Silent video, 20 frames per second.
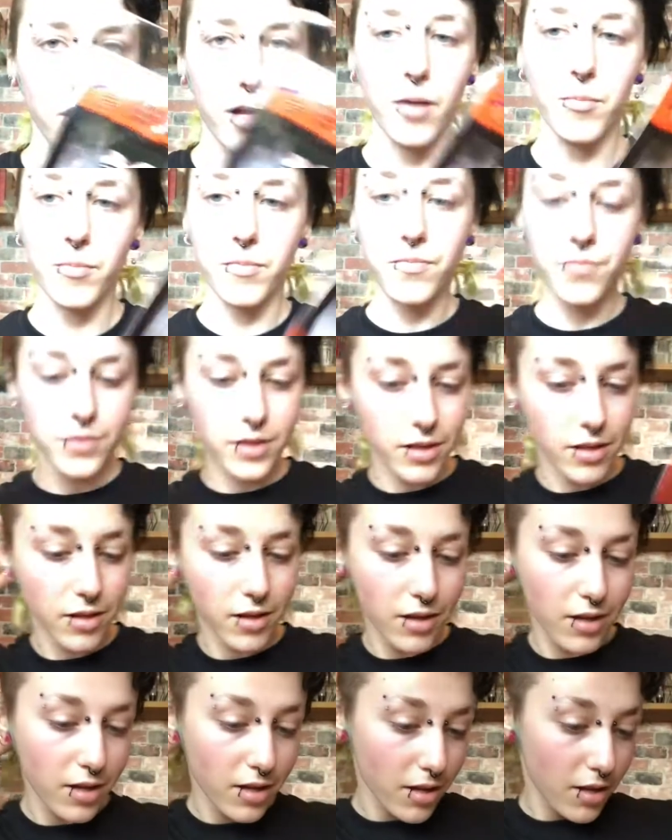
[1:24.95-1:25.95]
them
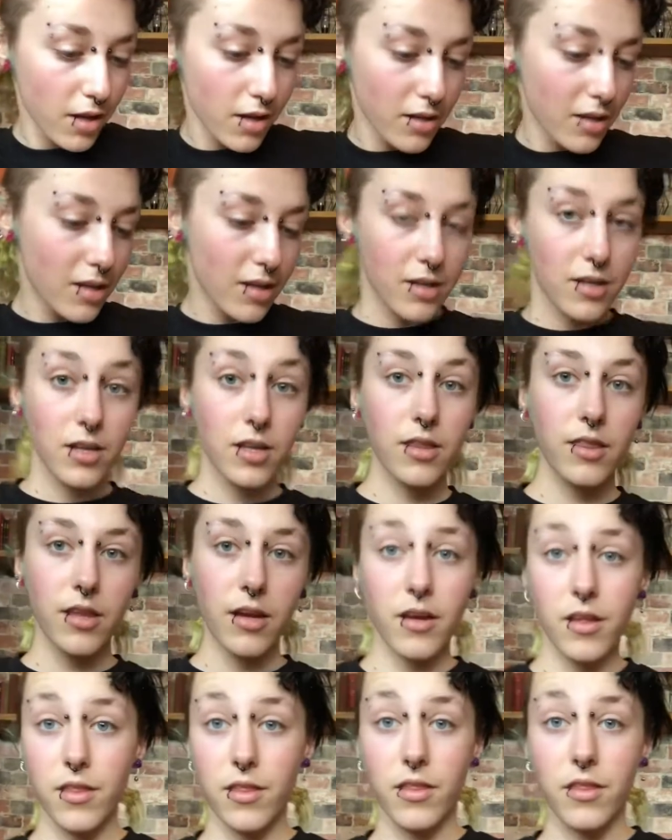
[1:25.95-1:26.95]

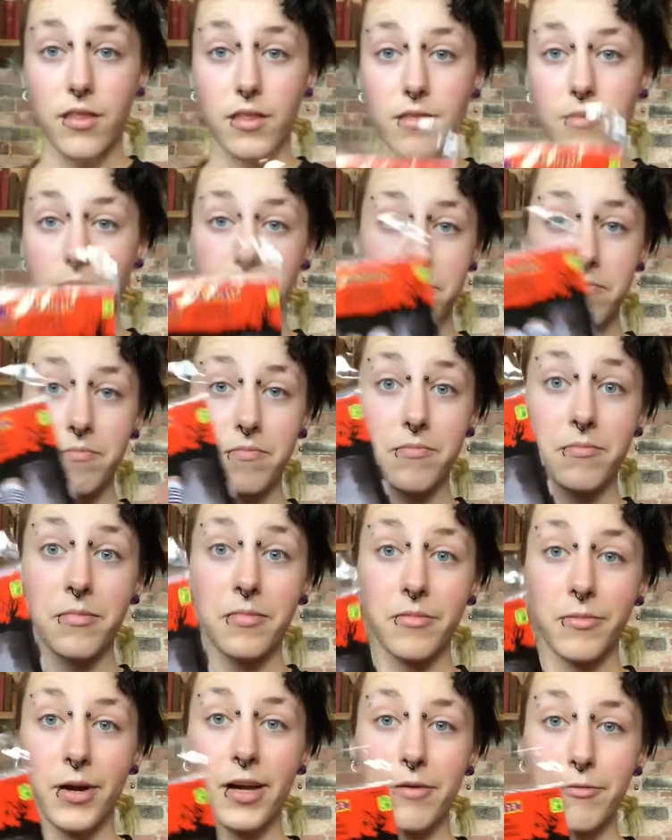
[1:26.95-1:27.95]
the
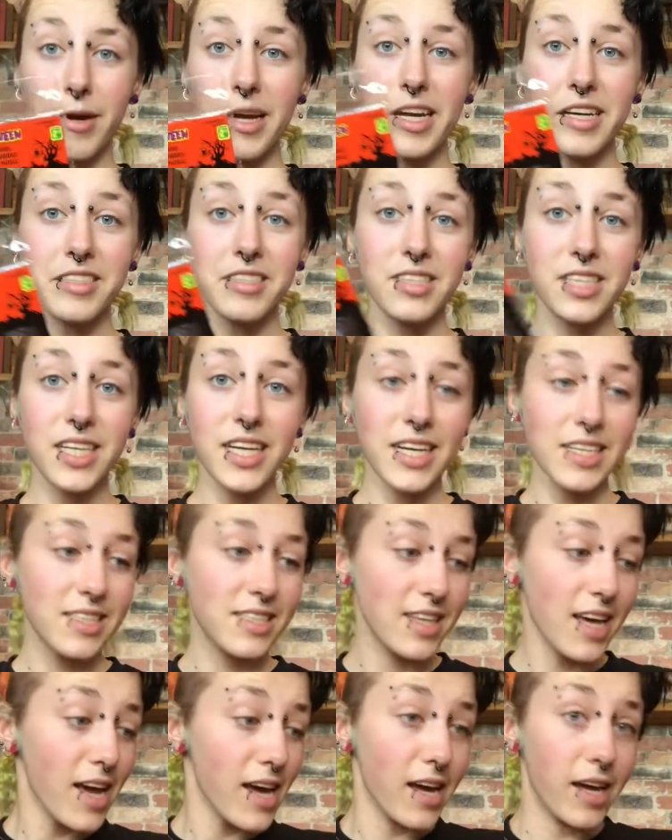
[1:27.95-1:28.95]
what what else can I
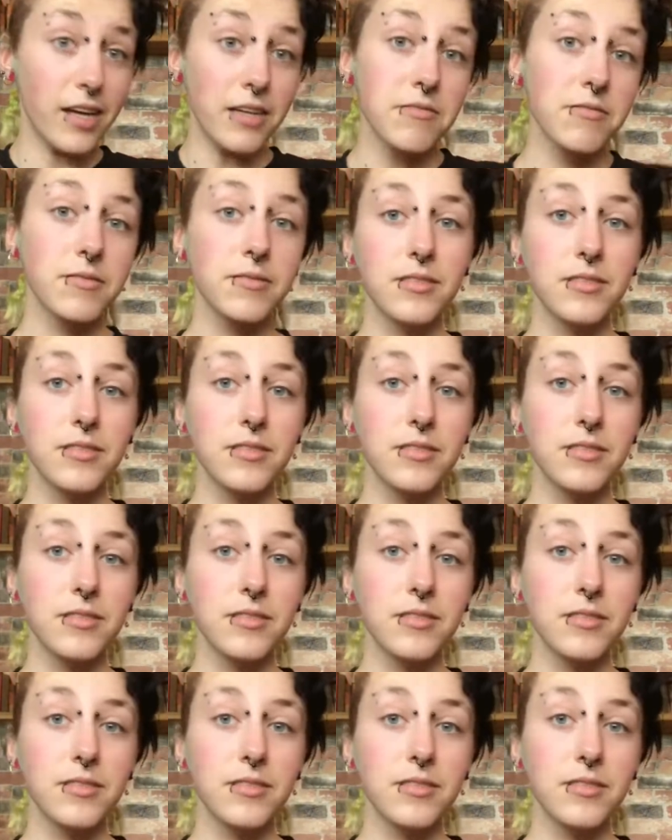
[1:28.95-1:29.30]
say?